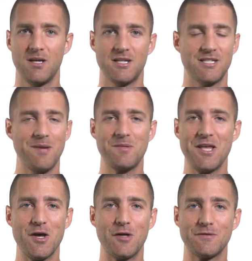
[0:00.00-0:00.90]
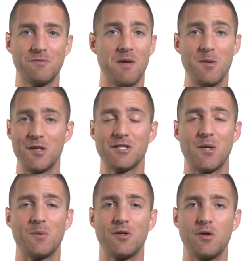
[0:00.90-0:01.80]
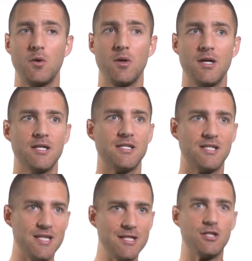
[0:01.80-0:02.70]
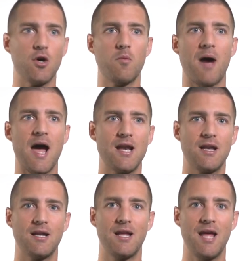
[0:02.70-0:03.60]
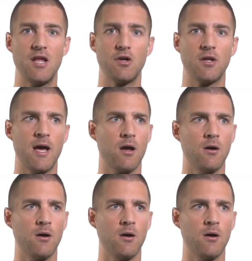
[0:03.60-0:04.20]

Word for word: Same thing goes for maybe you're someone who sees Joe Biden and you're like,